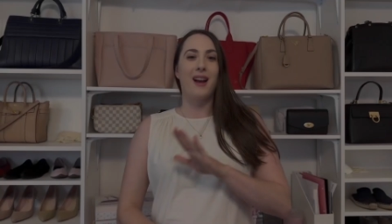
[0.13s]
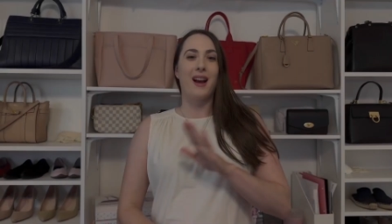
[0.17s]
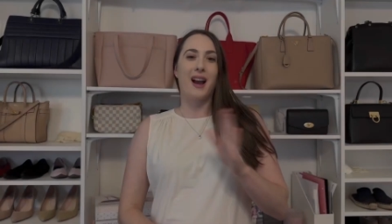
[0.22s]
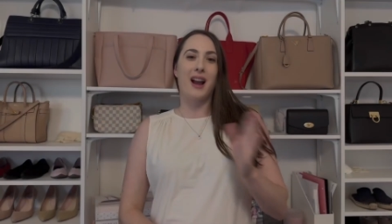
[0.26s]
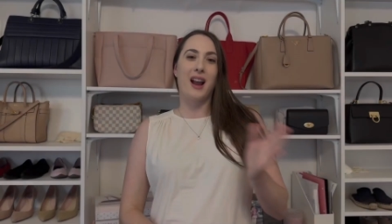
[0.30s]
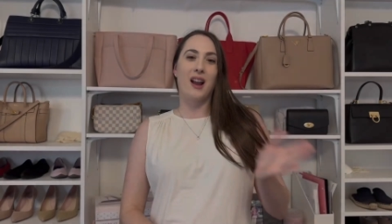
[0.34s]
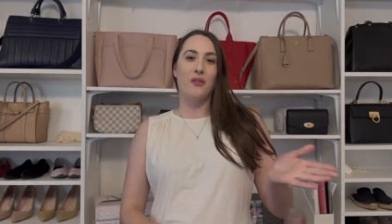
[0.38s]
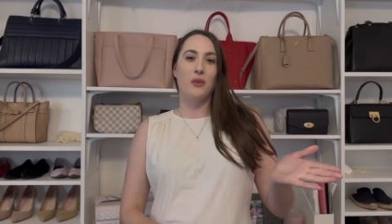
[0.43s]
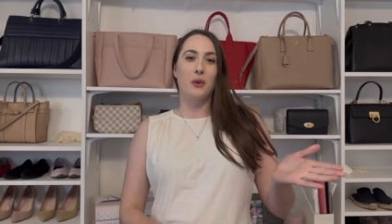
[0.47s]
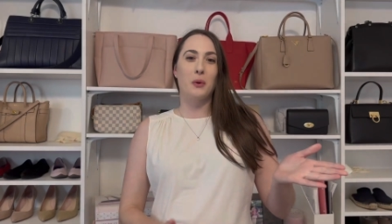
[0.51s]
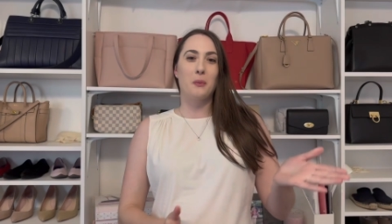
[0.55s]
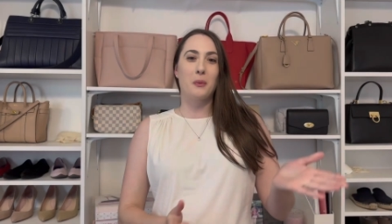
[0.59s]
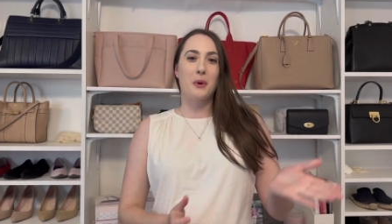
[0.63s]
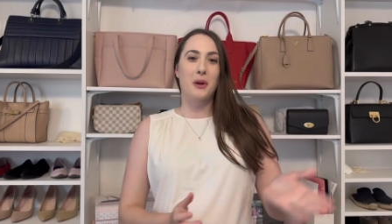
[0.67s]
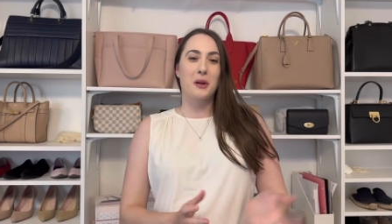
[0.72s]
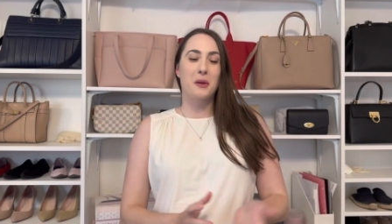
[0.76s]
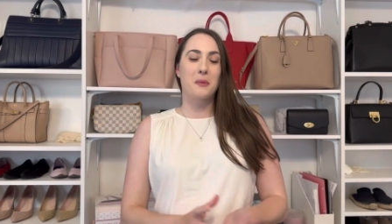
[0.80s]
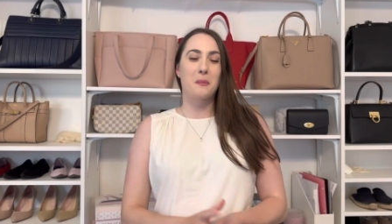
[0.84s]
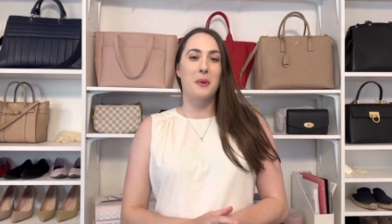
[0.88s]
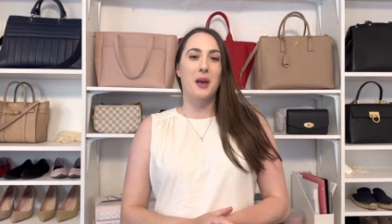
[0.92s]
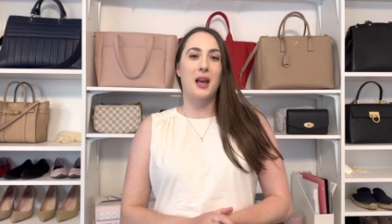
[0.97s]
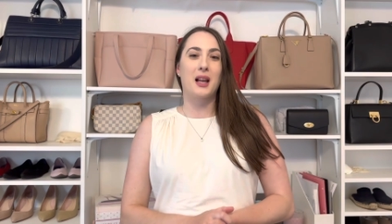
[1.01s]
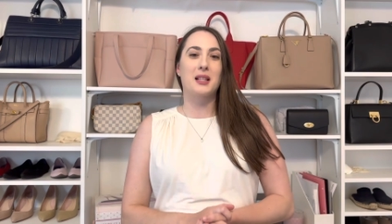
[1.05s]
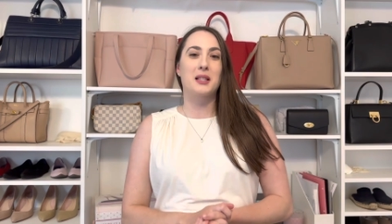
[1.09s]
Hi everyone,
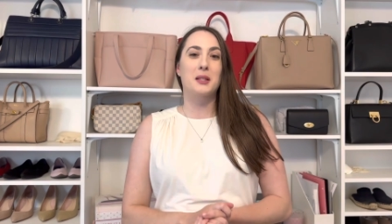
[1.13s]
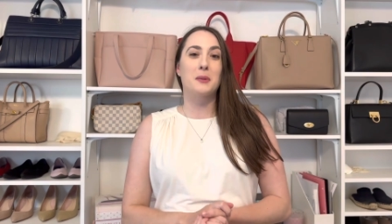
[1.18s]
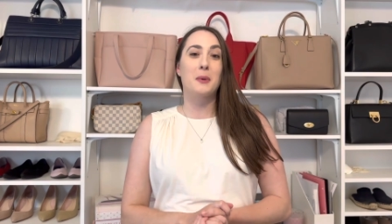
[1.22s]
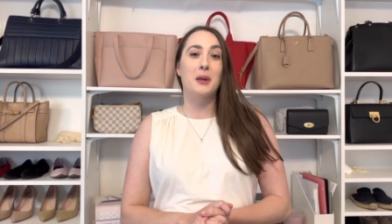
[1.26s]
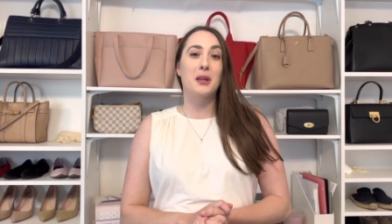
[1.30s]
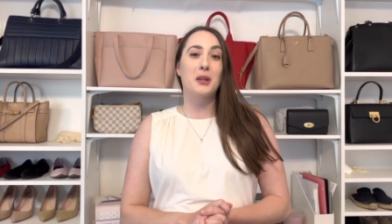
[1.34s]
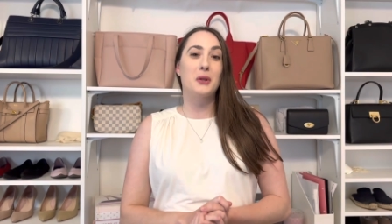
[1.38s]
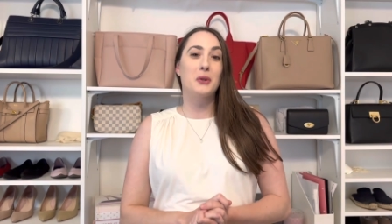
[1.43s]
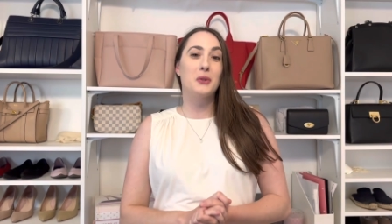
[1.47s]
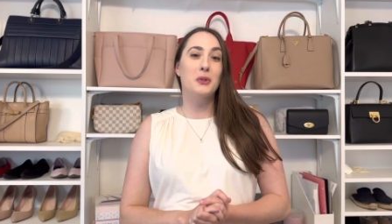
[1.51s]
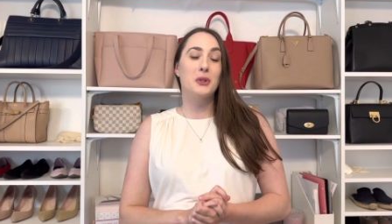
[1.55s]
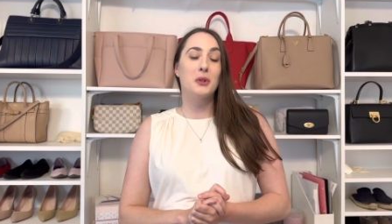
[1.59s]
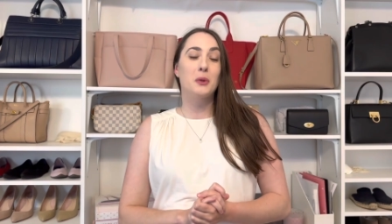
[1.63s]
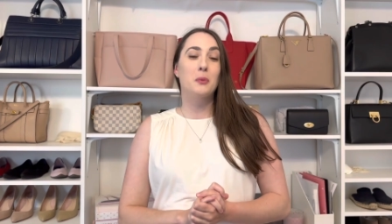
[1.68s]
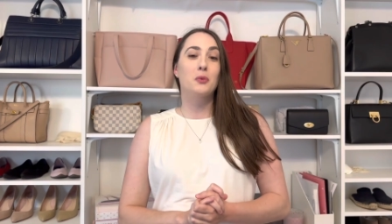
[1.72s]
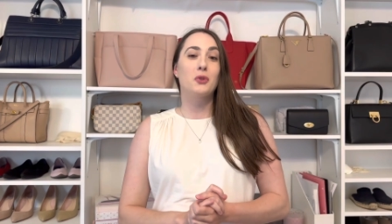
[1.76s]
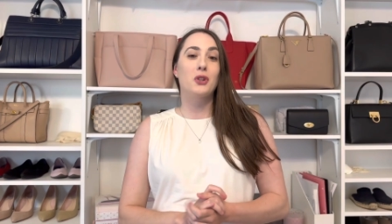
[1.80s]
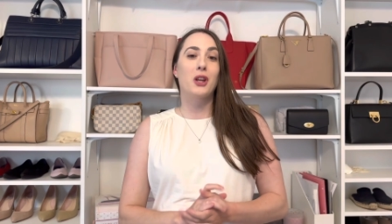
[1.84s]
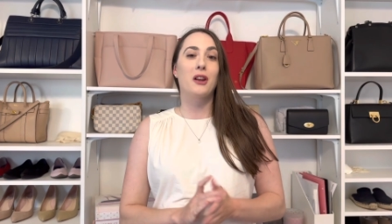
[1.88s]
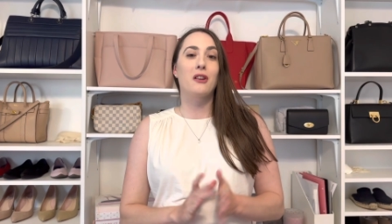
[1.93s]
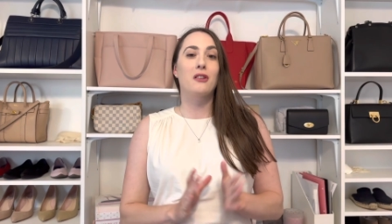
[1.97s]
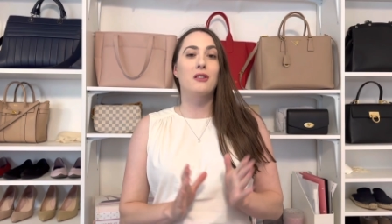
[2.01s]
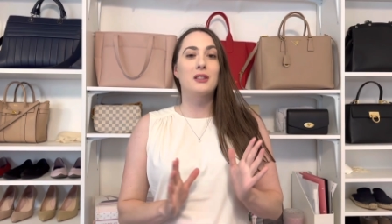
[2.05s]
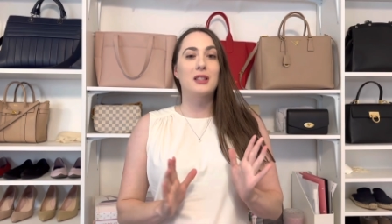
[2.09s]
welcome back to my YouTube
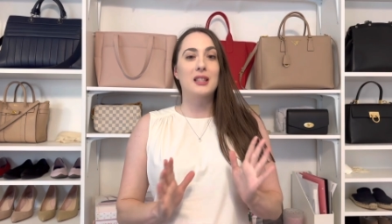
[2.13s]
channel.